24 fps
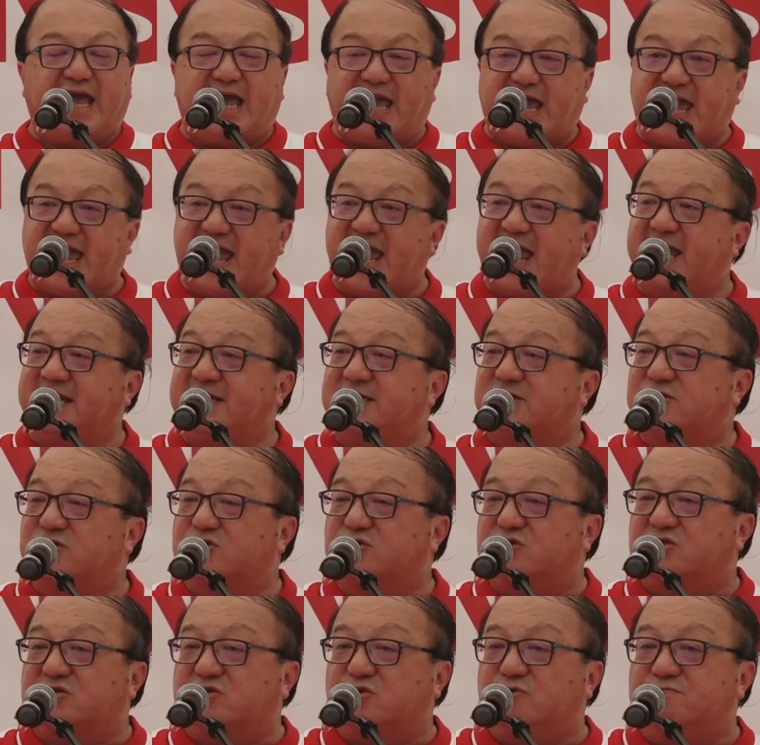And
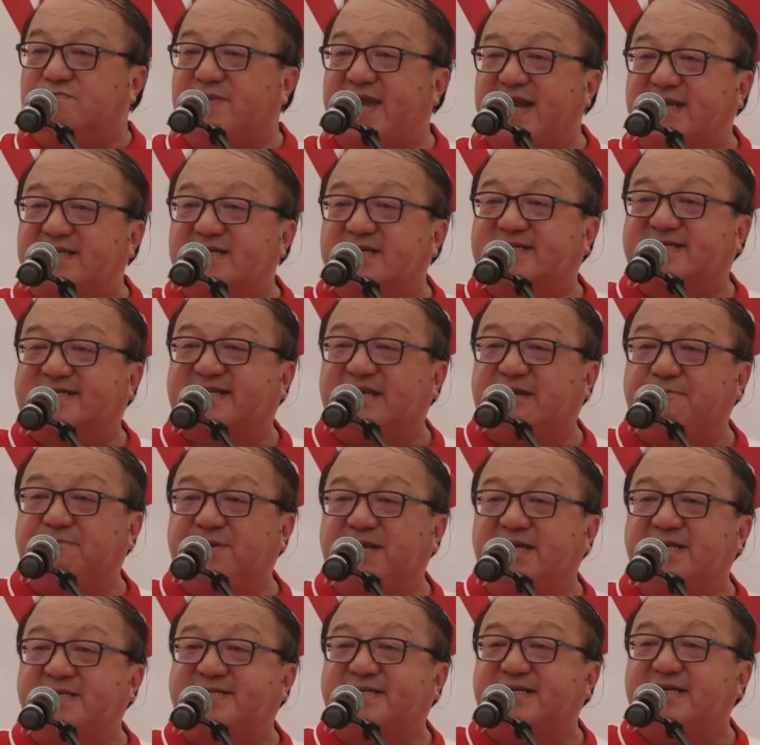to make the
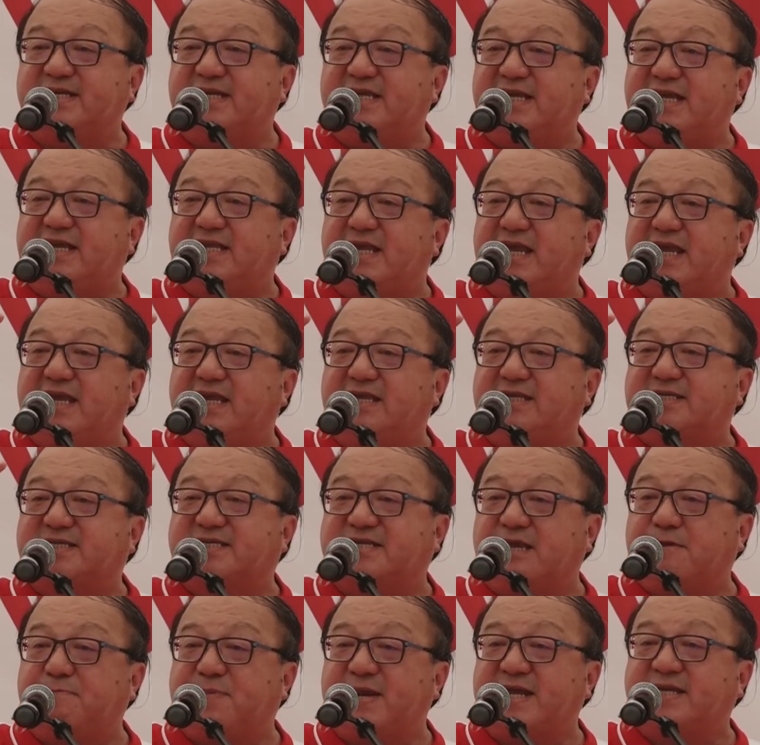siblings
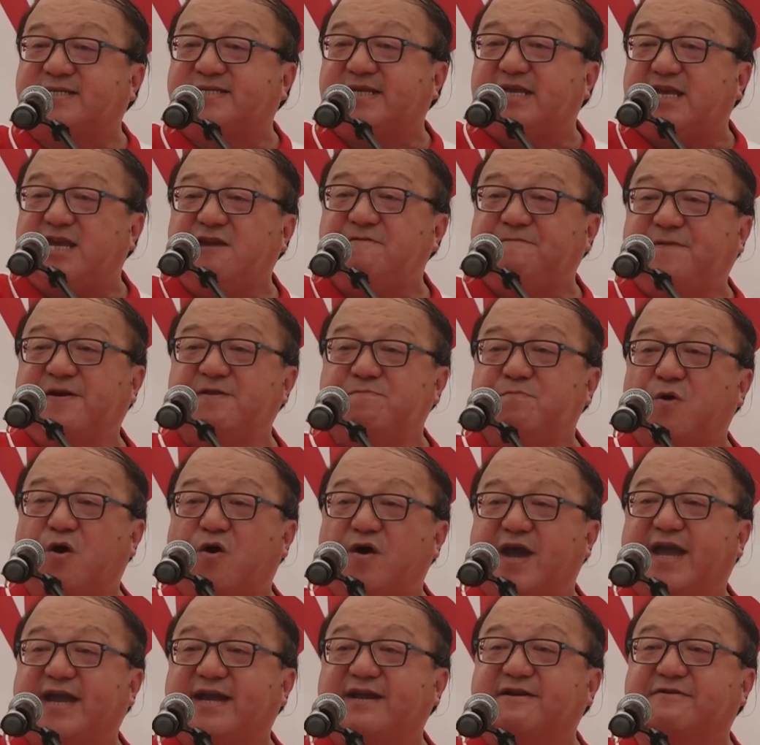even
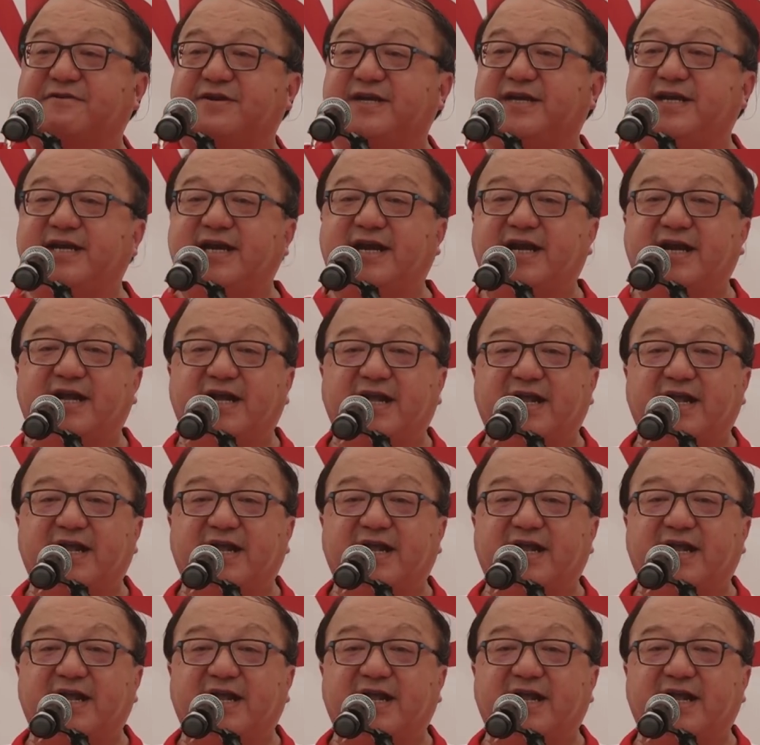more angry,